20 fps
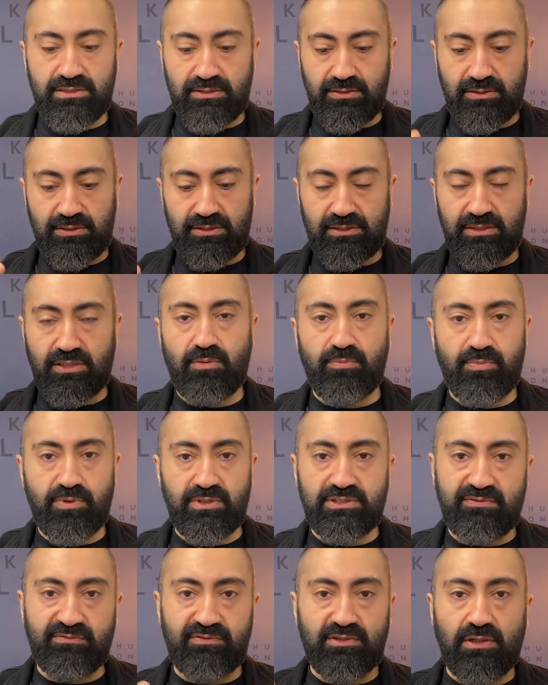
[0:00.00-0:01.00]
and these
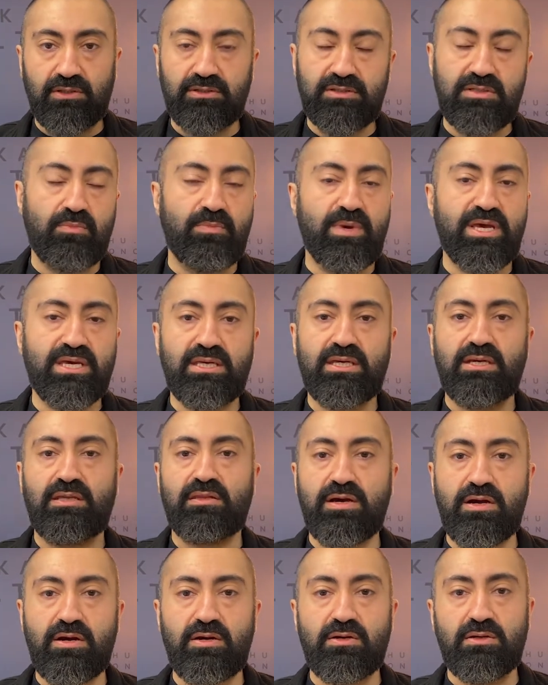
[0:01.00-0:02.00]
companies have done to making
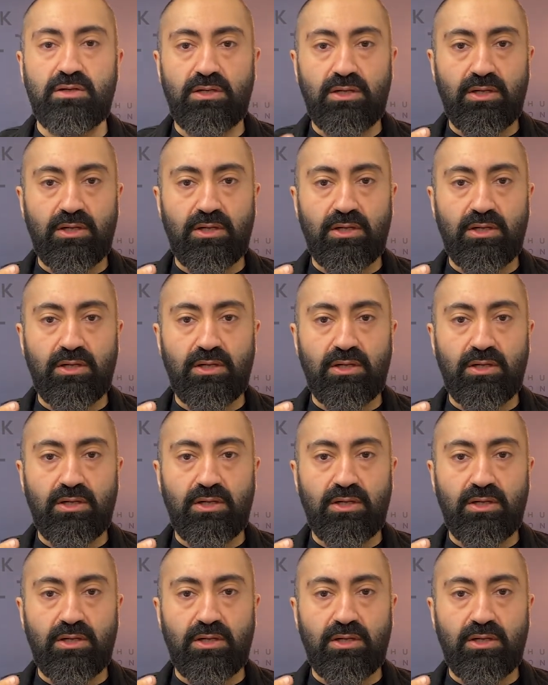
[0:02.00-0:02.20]
their